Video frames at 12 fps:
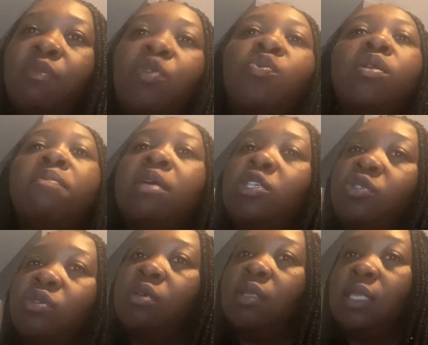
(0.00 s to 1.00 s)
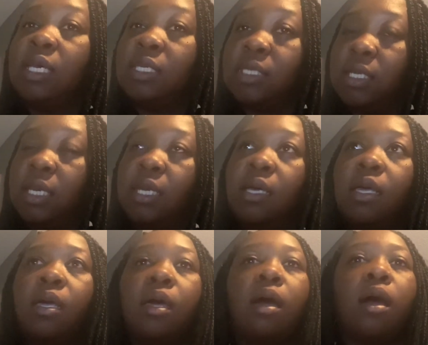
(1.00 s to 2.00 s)
you want to make sure you're listening.
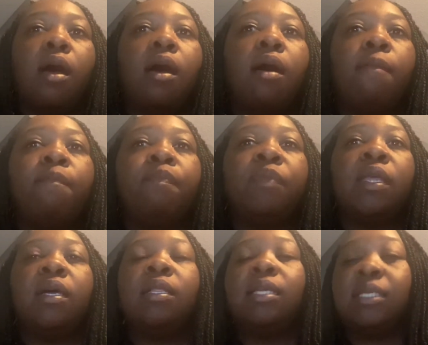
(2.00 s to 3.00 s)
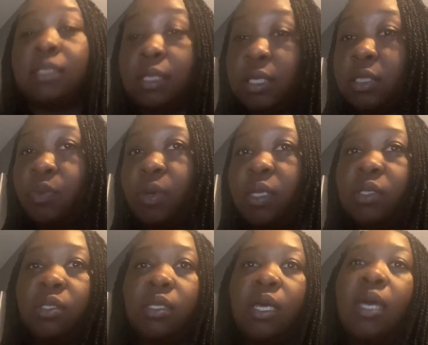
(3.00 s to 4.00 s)
Listen as well
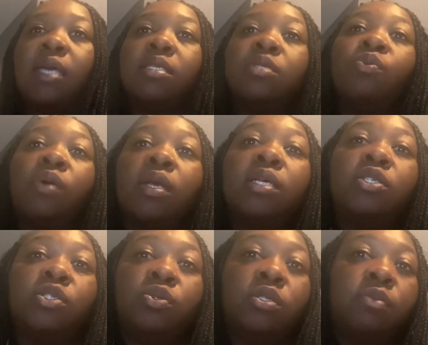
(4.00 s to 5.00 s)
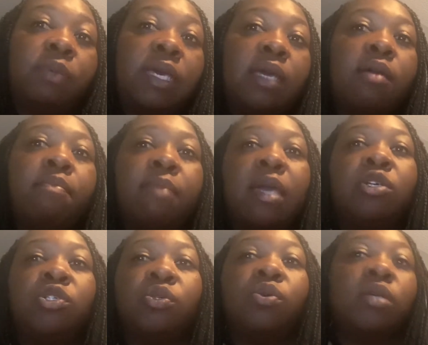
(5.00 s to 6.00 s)
as you speak. Make
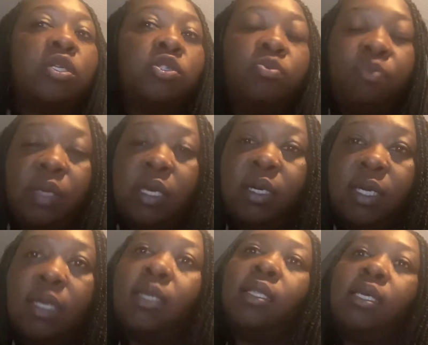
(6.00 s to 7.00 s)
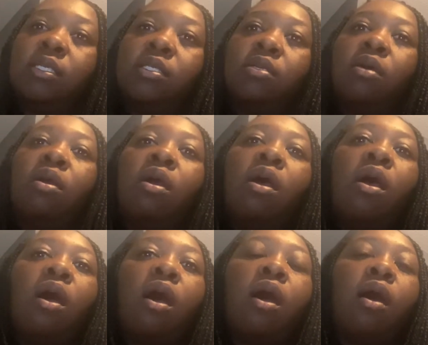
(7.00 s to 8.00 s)
sure that you be a good listener.
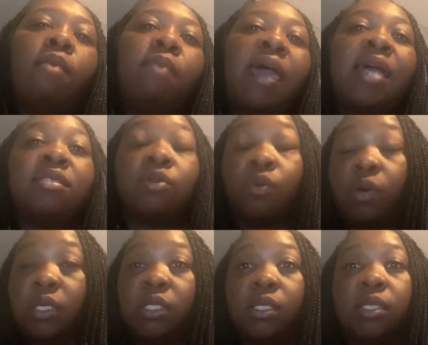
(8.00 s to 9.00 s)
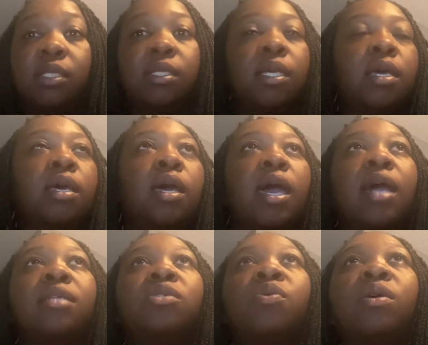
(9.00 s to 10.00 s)
Ask questions,
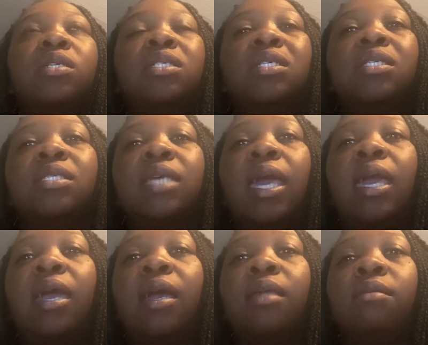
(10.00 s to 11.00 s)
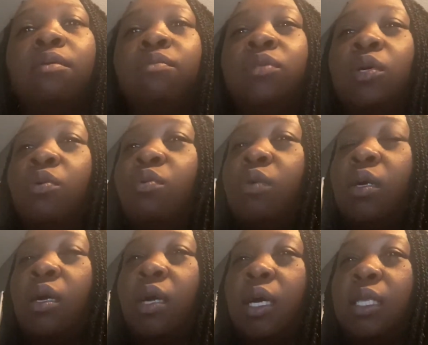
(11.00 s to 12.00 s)
and don't
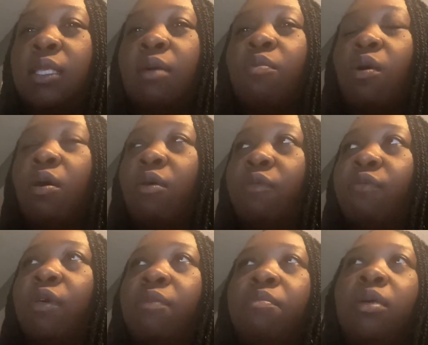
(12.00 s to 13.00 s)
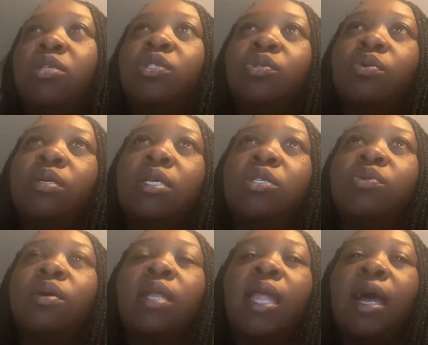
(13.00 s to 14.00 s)
cut them off. Make sure that
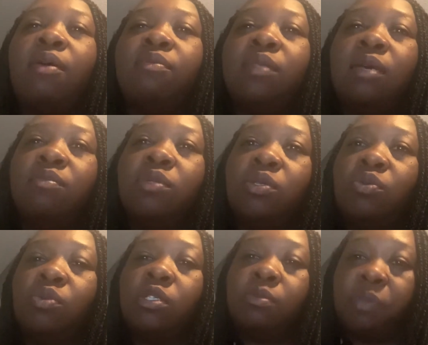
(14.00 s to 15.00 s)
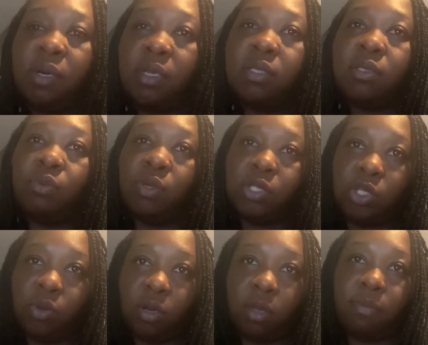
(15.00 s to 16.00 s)
you're allowing them to respond to what
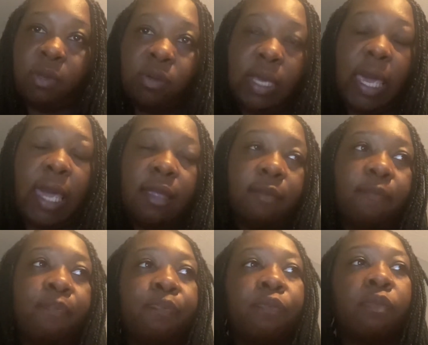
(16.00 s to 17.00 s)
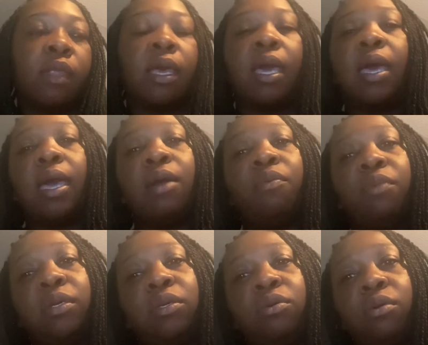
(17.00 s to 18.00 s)
you are communicating. And
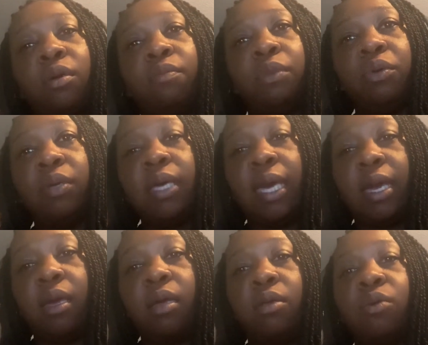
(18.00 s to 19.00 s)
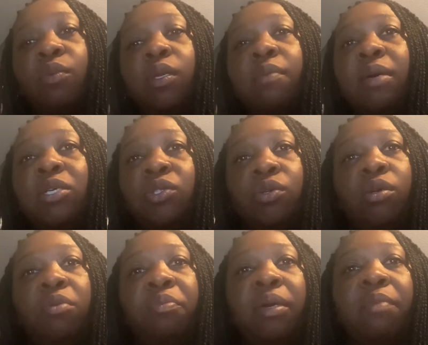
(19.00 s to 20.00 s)
when you communicate, you want to make sure you're
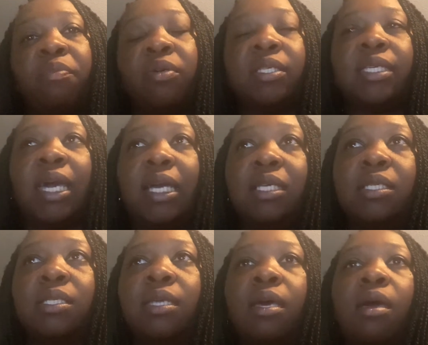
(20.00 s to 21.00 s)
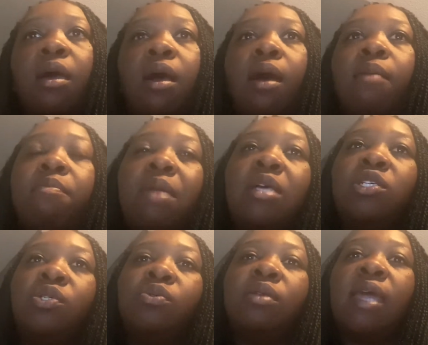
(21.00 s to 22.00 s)
being precise. Make
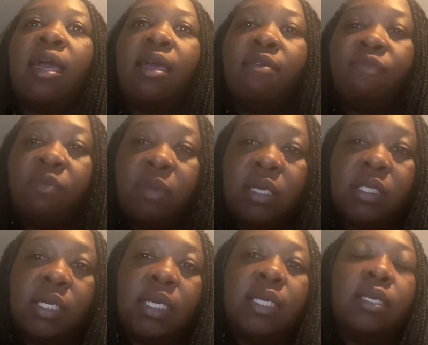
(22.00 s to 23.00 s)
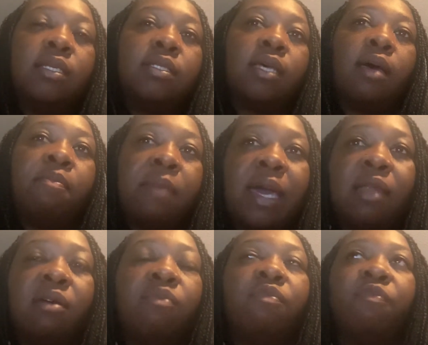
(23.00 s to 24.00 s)
sure that information is a matter
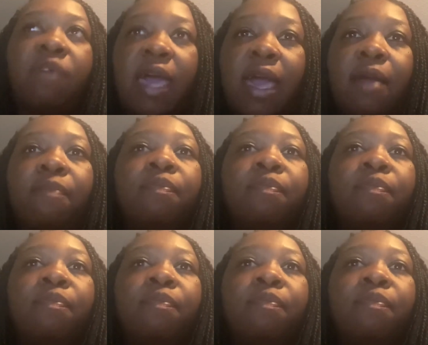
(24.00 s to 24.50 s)
of fact.